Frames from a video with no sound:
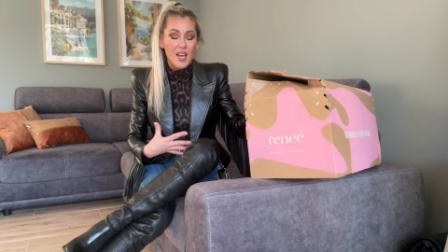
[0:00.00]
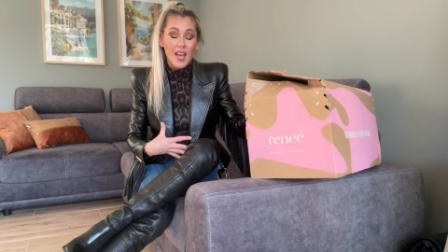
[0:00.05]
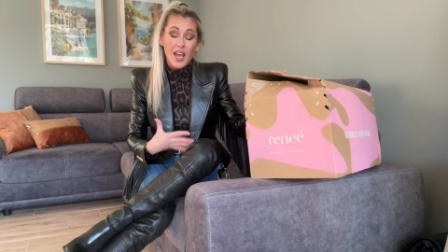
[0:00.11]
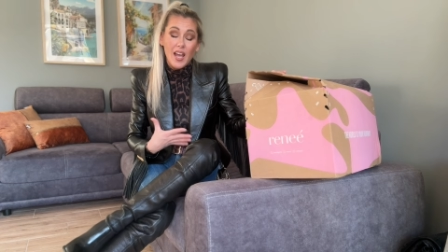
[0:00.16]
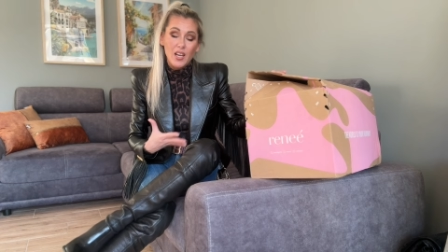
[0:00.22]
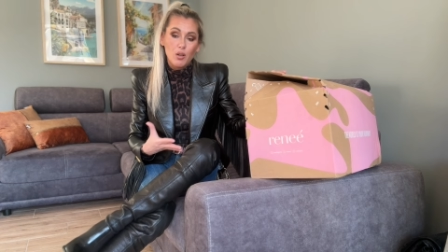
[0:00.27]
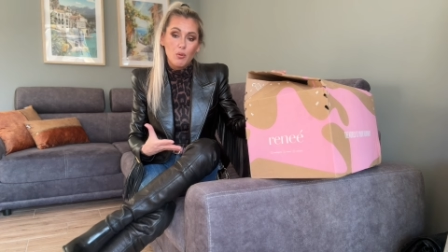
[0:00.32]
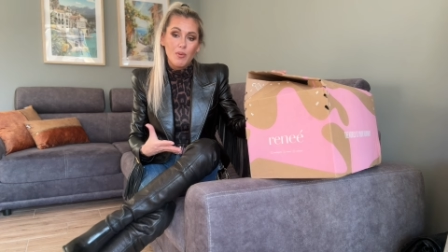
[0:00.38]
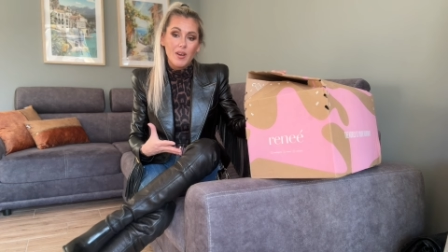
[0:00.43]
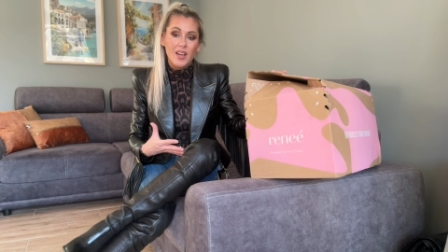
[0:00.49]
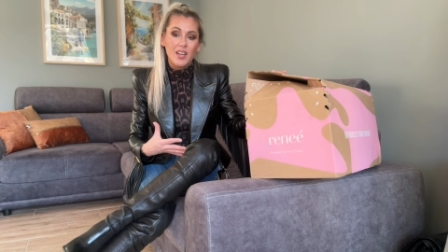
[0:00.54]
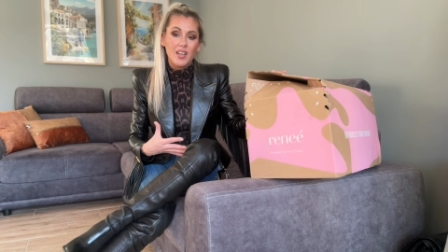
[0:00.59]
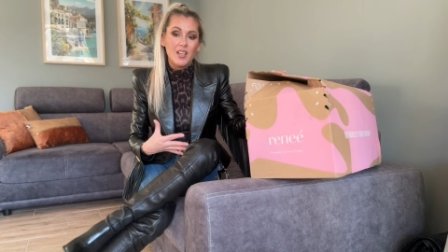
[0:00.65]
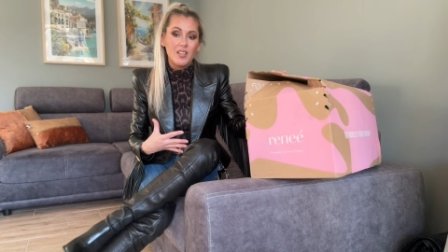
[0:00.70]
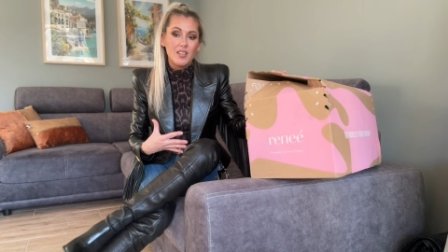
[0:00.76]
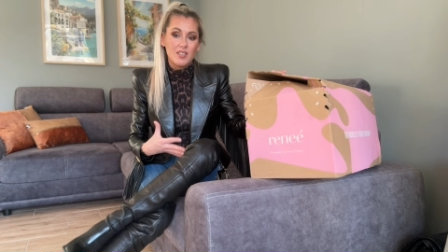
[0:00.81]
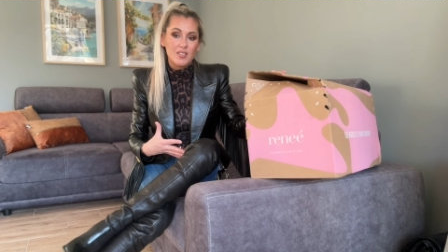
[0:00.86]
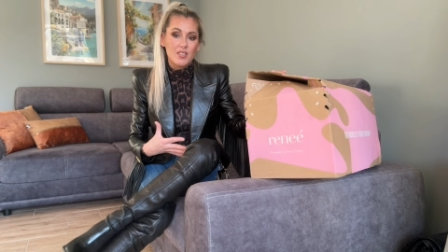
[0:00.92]

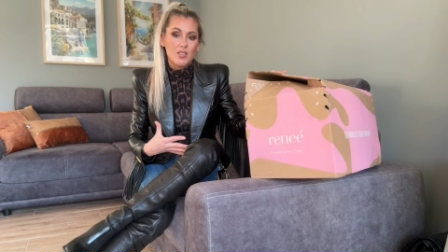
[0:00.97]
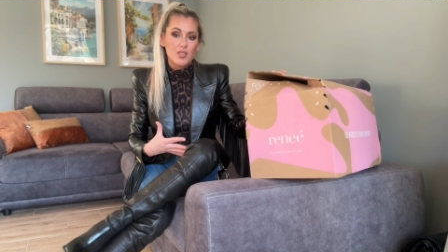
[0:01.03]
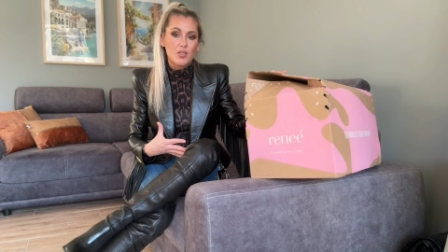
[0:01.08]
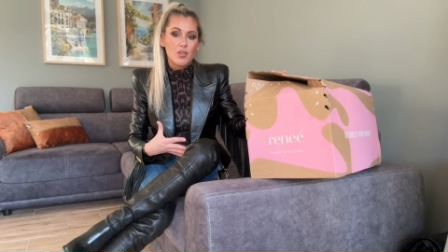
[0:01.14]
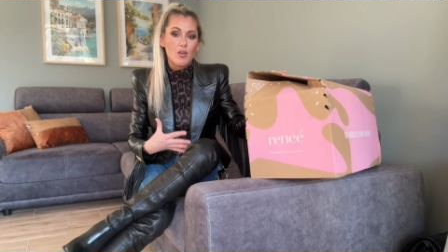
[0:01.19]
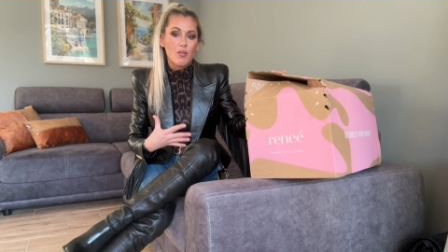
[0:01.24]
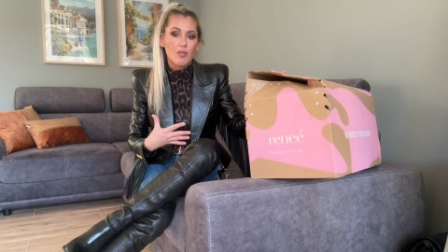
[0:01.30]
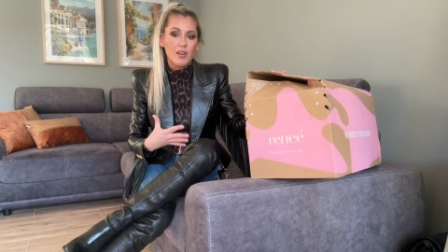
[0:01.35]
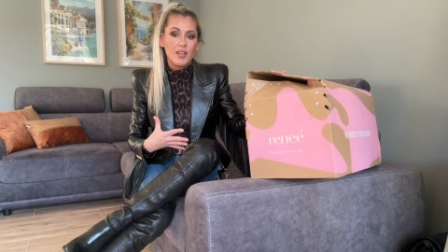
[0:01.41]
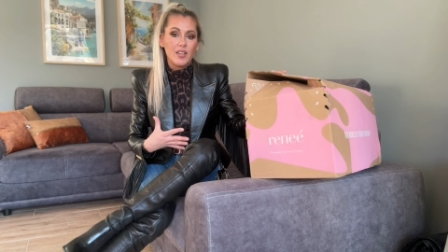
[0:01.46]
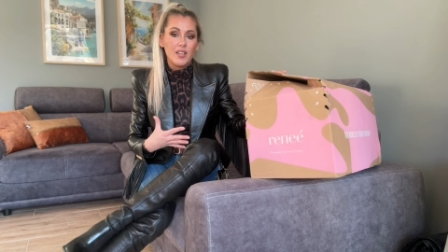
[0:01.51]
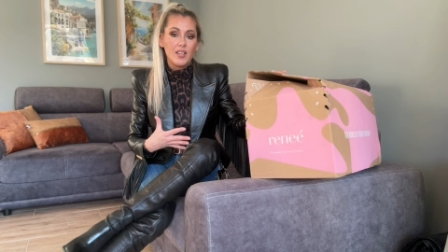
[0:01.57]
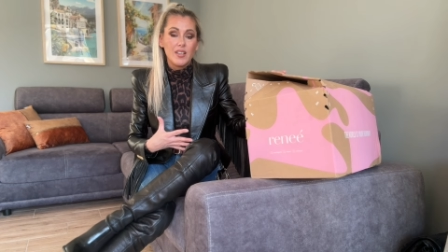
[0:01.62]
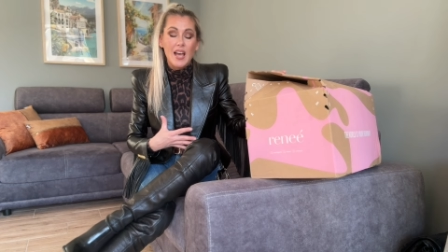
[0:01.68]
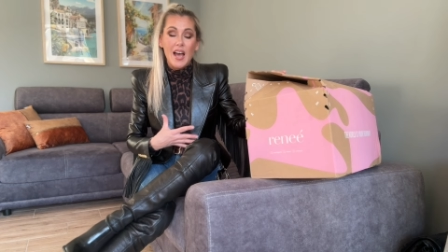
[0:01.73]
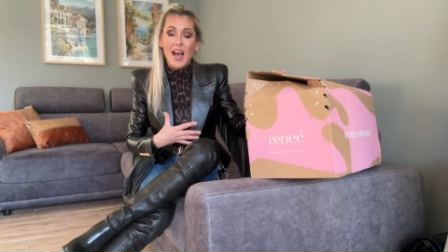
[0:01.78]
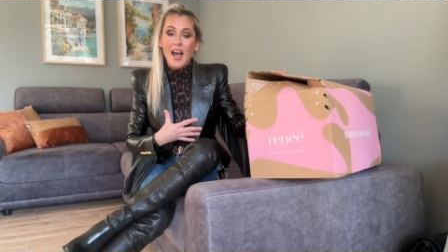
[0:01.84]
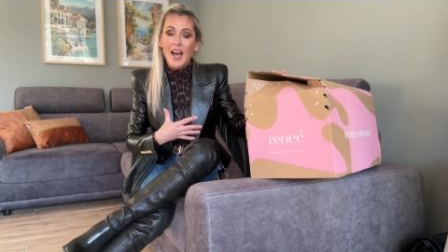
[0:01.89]
Anyway, this is already
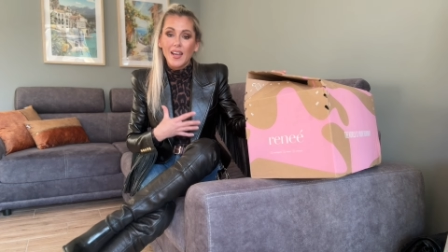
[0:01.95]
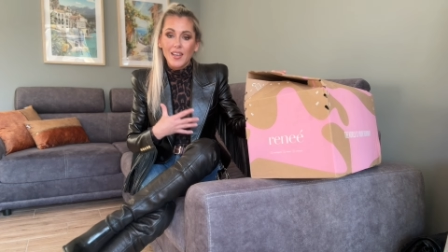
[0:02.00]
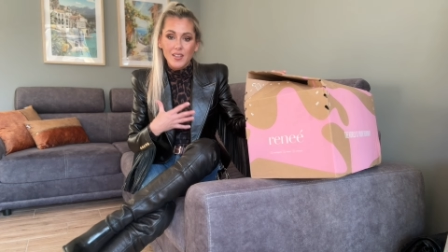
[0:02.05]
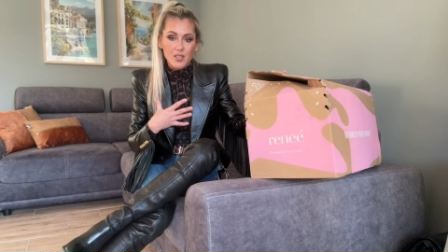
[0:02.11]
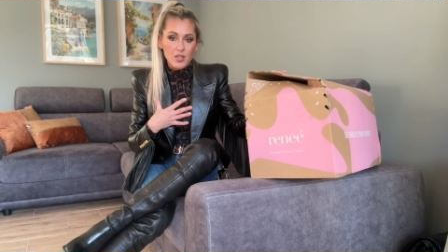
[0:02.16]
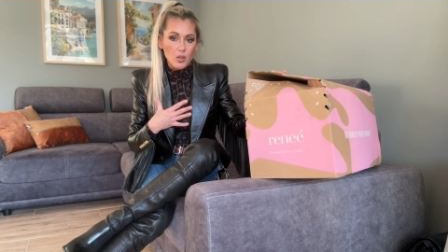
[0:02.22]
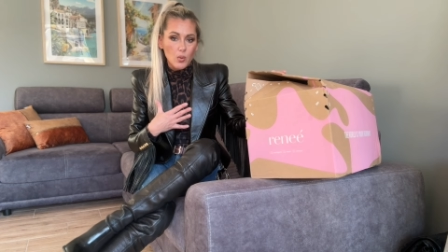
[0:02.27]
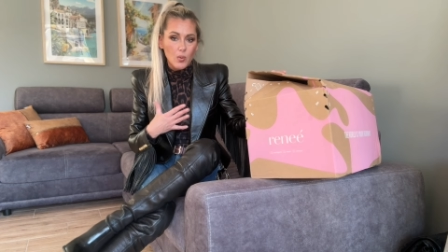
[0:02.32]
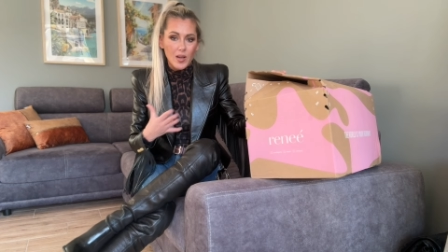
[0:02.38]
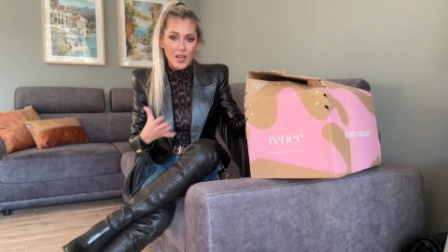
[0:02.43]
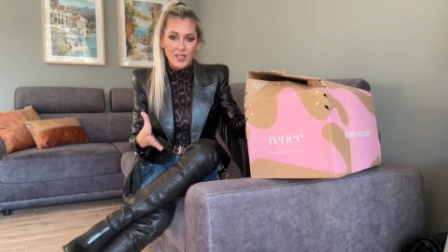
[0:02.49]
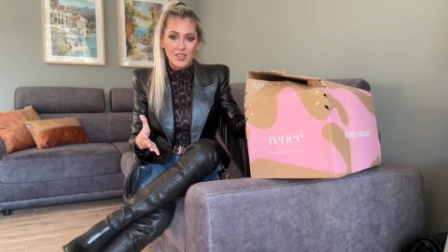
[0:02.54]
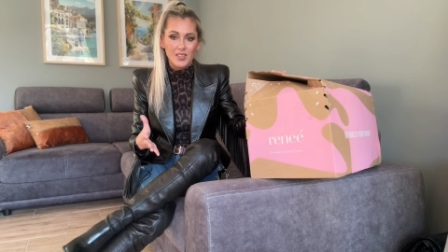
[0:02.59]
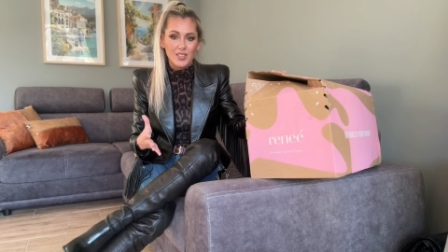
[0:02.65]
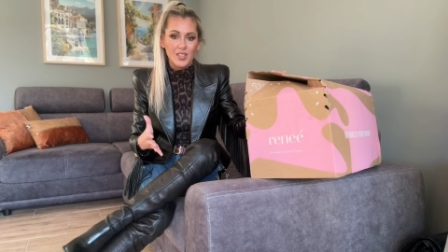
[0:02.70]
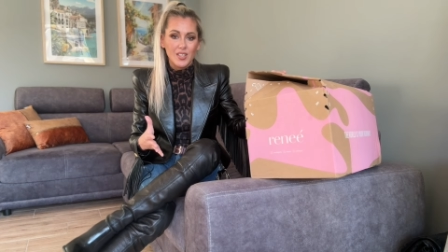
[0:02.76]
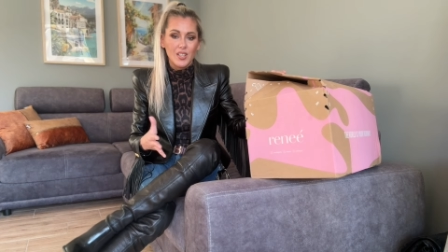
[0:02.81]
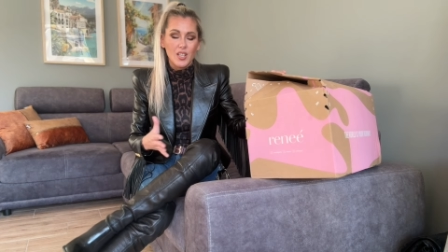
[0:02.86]
the highest
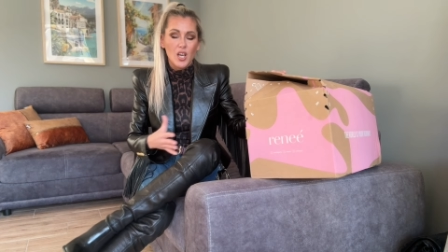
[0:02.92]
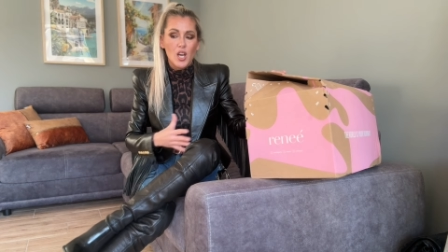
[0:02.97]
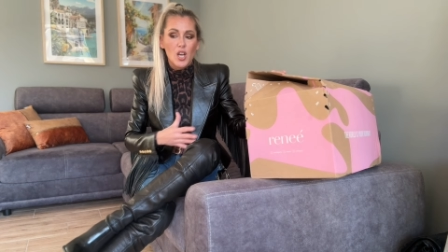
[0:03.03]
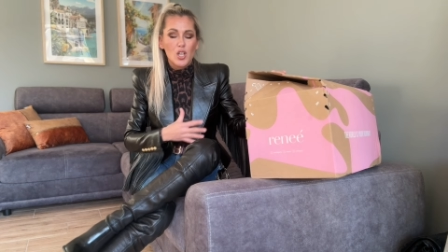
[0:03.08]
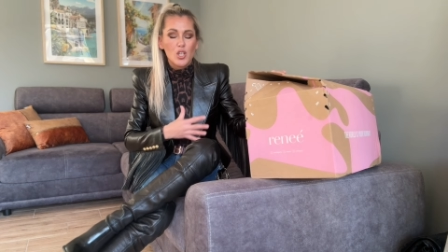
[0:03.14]
quality,